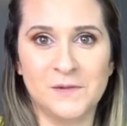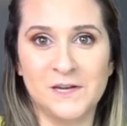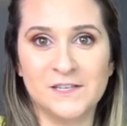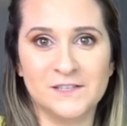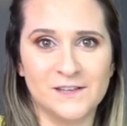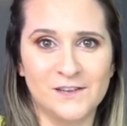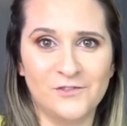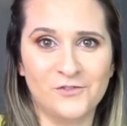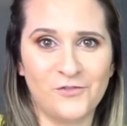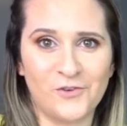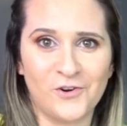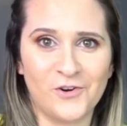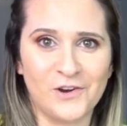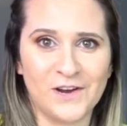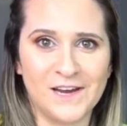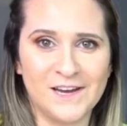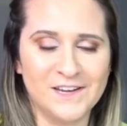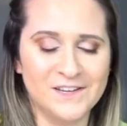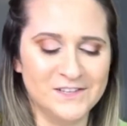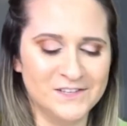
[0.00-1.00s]
makes lunch for her
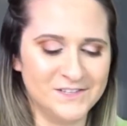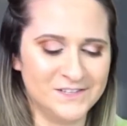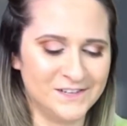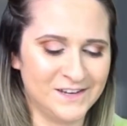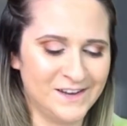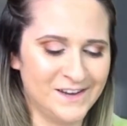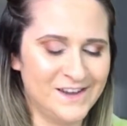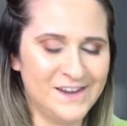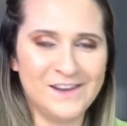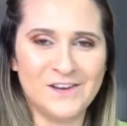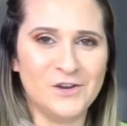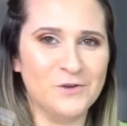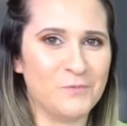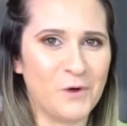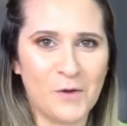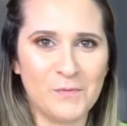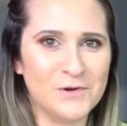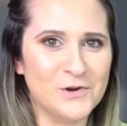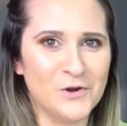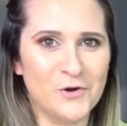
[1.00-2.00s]
kids. You
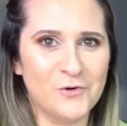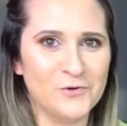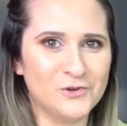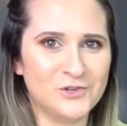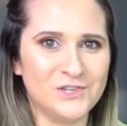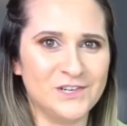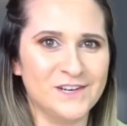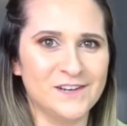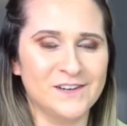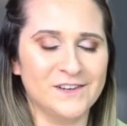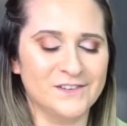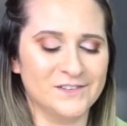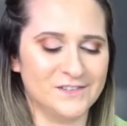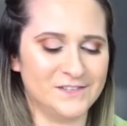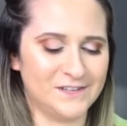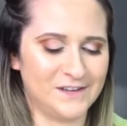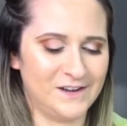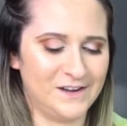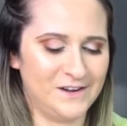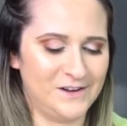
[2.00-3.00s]
probably know who she is.